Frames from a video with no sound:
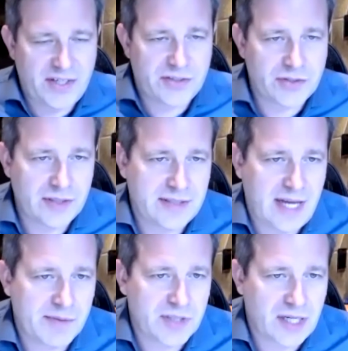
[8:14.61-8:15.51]
feature is
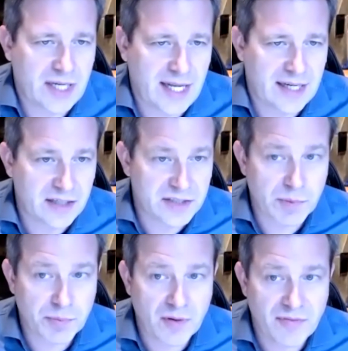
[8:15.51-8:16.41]
Amazon Connect
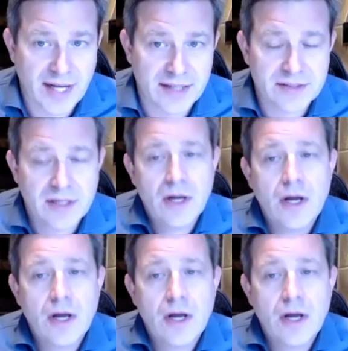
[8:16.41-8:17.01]
customer profiles,